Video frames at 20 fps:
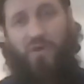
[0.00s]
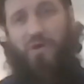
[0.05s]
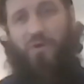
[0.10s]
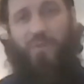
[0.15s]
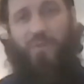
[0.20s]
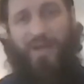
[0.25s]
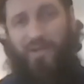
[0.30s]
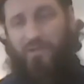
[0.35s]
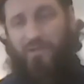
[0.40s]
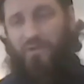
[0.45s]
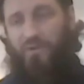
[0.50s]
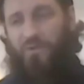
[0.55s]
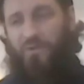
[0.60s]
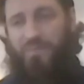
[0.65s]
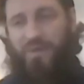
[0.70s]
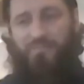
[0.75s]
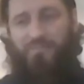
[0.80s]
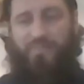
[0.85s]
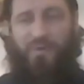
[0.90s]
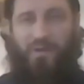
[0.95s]
has gone away a
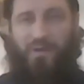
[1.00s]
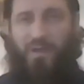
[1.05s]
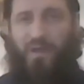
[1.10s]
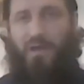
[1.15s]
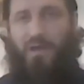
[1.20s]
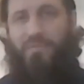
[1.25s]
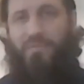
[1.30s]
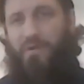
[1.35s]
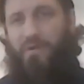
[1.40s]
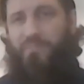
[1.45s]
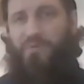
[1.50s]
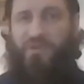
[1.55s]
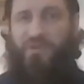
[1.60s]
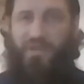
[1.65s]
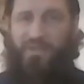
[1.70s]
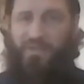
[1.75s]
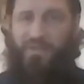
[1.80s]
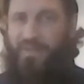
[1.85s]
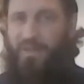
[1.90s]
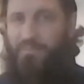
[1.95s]
little bit. But, uh, they're
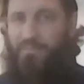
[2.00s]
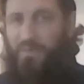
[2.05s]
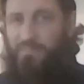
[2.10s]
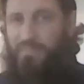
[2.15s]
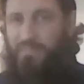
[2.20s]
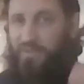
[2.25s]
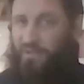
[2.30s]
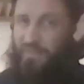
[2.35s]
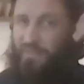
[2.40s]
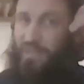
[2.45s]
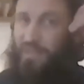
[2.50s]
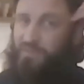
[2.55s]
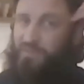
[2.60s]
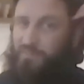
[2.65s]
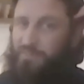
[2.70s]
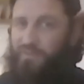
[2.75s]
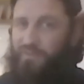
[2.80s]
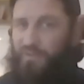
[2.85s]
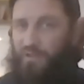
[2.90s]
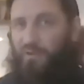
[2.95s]
predicting that might be the
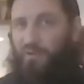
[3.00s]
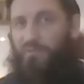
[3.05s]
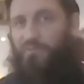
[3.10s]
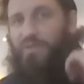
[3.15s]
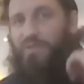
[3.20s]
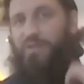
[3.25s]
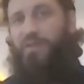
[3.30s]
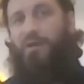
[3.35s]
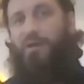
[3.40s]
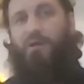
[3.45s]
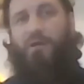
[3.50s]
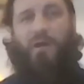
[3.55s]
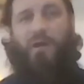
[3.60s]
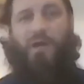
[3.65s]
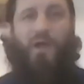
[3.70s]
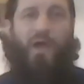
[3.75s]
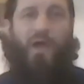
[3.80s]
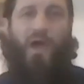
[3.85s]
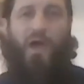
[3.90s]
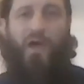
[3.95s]
that's yeah. going to be the color of the yeah. year.
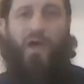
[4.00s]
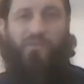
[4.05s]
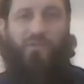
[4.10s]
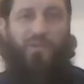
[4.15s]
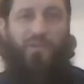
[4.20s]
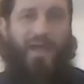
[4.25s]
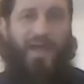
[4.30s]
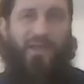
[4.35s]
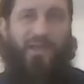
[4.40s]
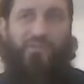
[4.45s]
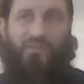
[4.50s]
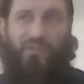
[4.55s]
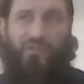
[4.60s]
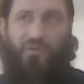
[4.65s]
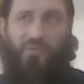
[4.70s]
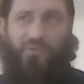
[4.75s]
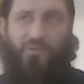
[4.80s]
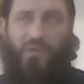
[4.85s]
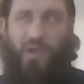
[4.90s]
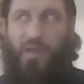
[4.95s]
Uh, so
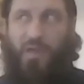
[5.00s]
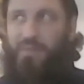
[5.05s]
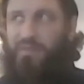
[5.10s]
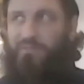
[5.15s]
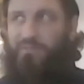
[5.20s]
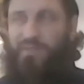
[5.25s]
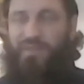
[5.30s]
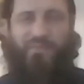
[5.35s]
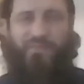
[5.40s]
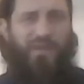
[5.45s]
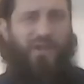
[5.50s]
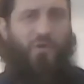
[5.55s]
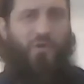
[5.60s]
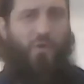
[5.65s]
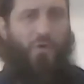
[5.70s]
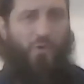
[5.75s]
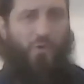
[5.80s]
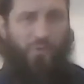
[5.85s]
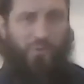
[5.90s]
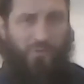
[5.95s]
last year was, I believe,
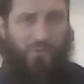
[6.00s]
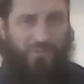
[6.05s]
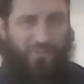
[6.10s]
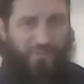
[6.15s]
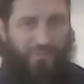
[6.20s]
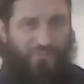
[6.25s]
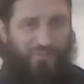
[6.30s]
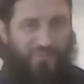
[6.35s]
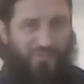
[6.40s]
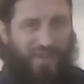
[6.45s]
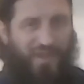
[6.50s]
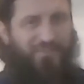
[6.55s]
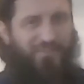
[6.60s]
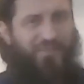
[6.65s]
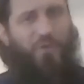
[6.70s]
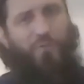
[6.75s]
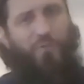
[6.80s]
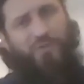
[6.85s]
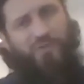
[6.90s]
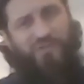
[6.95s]
living coral, which was
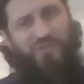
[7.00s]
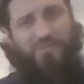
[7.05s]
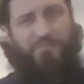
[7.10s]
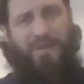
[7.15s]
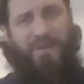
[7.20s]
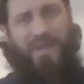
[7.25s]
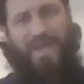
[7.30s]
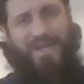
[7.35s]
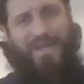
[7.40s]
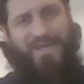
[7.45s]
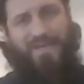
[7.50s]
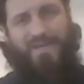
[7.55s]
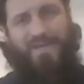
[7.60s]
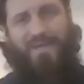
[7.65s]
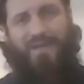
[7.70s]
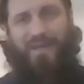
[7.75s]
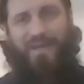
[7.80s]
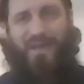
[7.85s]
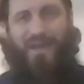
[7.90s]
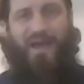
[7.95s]
kind of an orangey pink.
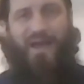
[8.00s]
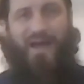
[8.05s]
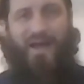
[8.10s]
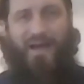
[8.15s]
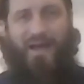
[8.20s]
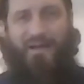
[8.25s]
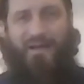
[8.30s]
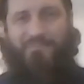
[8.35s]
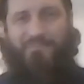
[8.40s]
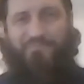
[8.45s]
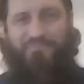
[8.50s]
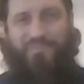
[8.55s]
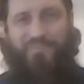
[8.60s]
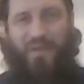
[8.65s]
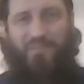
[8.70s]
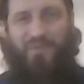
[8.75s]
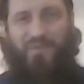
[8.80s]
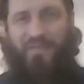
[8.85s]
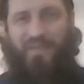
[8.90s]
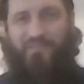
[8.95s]
I wasn't um, crazy um,
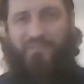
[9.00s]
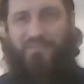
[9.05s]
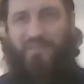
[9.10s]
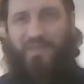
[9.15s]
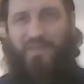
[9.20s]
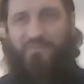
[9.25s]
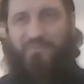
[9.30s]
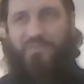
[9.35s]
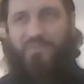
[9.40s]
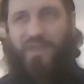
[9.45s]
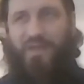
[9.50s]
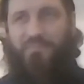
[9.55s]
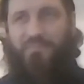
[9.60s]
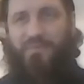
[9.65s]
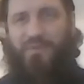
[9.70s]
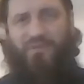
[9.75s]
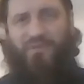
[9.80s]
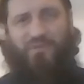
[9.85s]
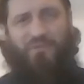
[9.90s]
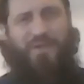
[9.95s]
about that. They, have
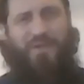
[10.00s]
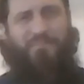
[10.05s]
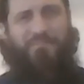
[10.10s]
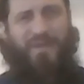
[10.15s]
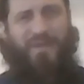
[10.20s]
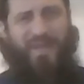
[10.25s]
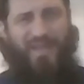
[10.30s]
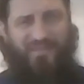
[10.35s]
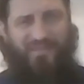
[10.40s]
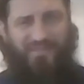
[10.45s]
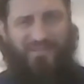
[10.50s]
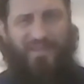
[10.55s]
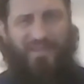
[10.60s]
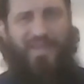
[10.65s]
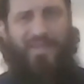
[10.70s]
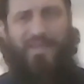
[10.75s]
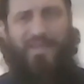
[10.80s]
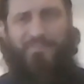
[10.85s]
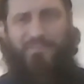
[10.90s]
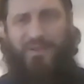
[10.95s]
doing pinks
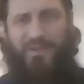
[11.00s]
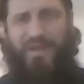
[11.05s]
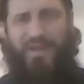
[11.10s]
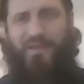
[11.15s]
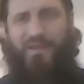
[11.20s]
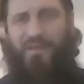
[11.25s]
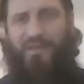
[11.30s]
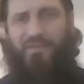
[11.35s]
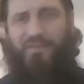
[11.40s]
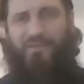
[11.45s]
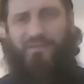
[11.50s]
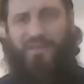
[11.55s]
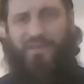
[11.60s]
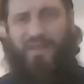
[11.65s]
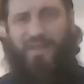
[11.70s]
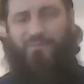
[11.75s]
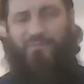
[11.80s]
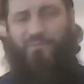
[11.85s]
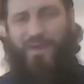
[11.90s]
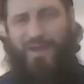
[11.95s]
lately, but now yeah, they're
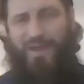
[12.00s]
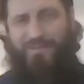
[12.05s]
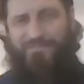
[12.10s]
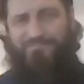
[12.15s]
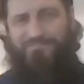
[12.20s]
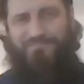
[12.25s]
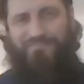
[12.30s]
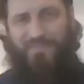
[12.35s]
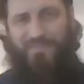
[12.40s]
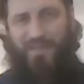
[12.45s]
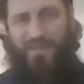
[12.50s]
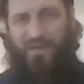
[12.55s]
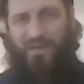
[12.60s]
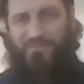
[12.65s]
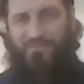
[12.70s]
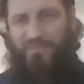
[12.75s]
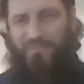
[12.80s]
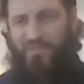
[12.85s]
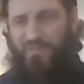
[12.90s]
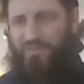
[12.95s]
saying red. Uh,
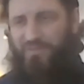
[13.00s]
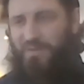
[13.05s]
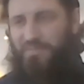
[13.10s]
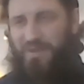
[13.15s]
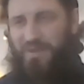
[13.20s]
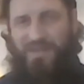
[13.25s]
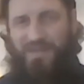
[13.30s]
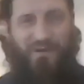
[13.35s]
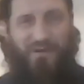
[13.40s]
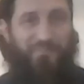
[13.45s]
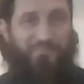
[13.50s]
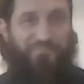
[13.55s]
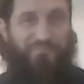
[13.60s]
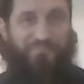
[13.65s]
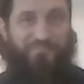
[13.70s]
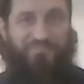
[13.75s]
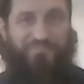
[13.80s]
yeah. For this coming year.